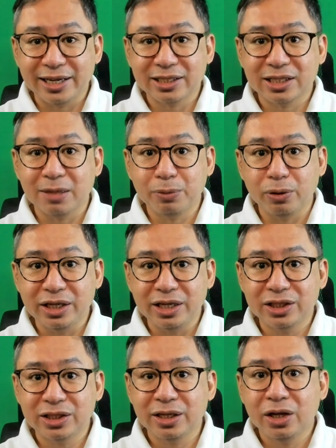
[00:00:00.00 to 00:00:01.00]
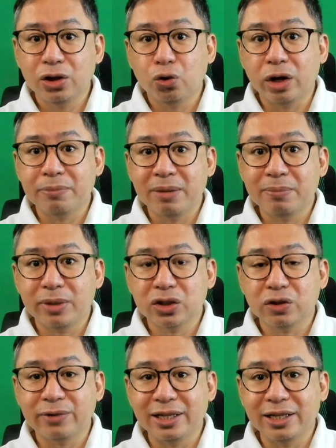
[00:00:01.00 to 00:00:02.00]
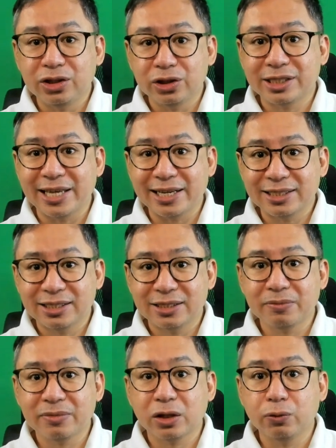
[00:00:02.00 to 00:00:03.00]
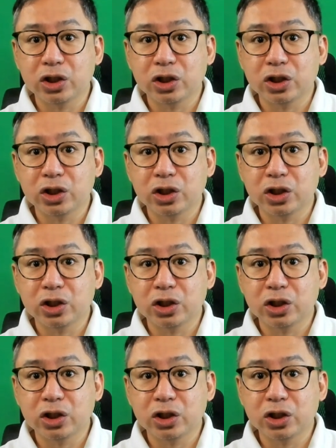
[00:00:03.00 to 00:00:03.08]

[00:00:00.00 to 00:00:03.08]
against employees who are members of religious sects,